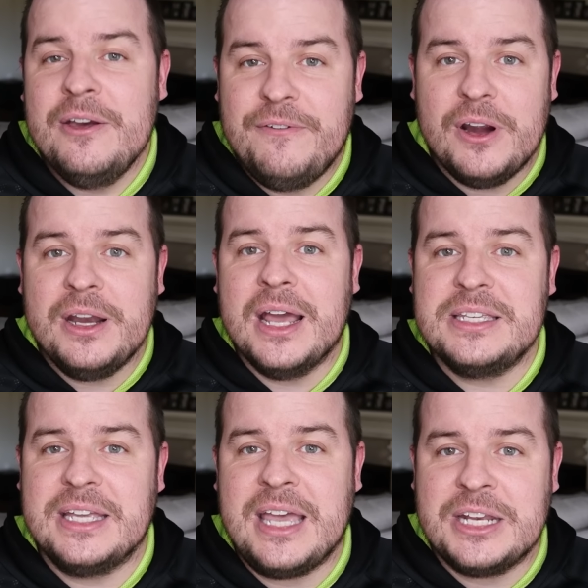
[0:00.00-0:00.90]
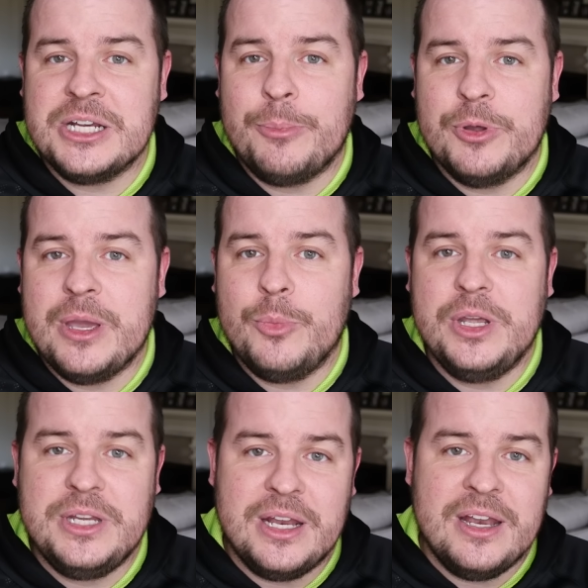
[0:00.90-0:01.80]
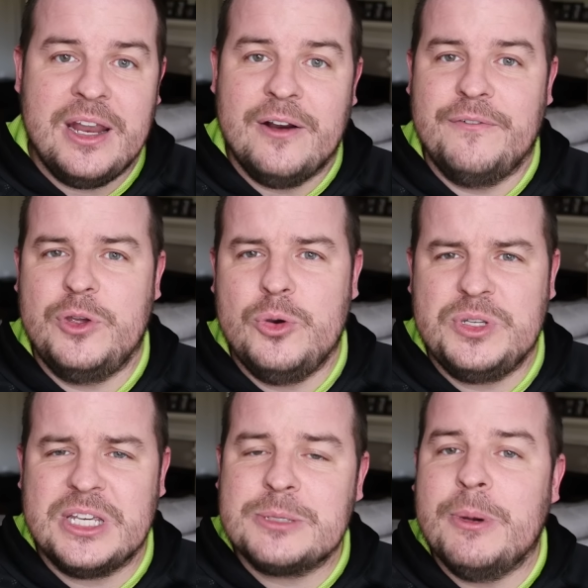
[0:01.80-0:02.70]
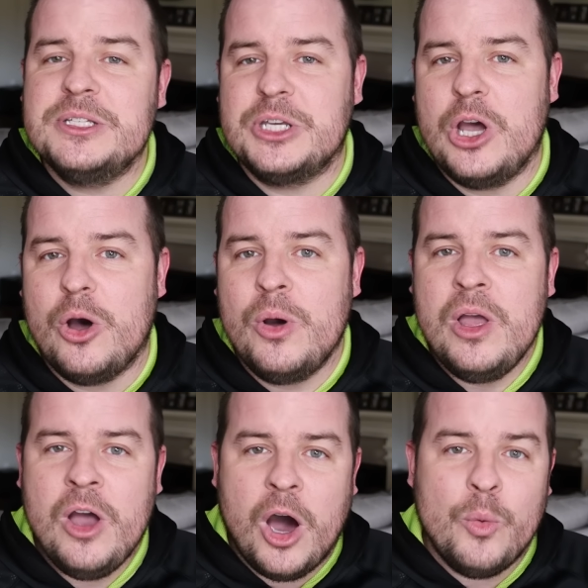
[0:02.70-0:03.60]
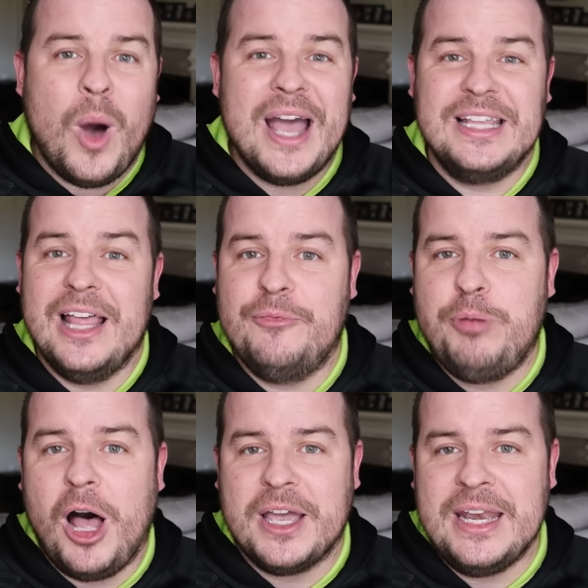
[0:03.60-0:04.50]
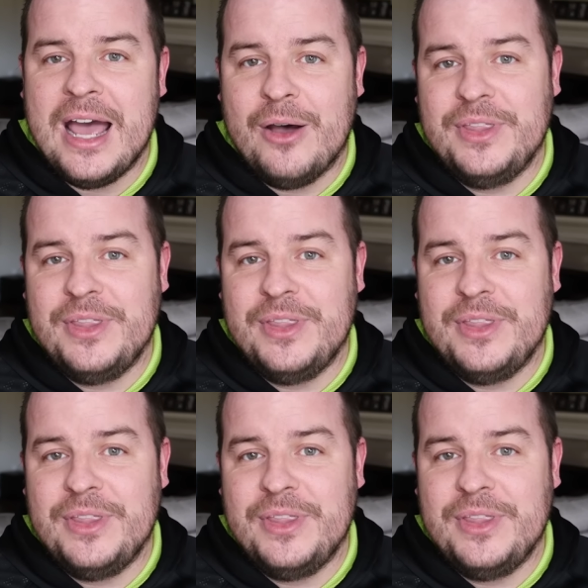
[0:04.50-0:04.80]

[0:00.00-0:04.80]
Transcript: Very nice to catch up with him. We did an interview 6 months ago on why he left Pocketnow,